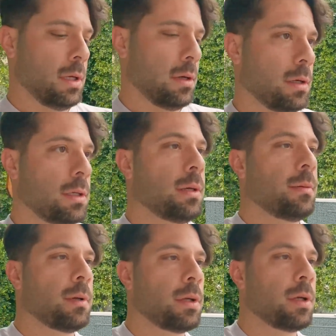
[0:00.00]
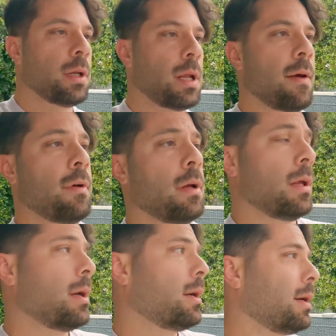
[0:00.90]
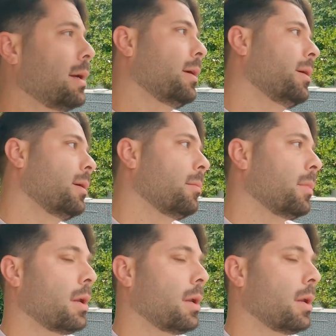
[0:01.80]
all those things mean I'm going to use it more.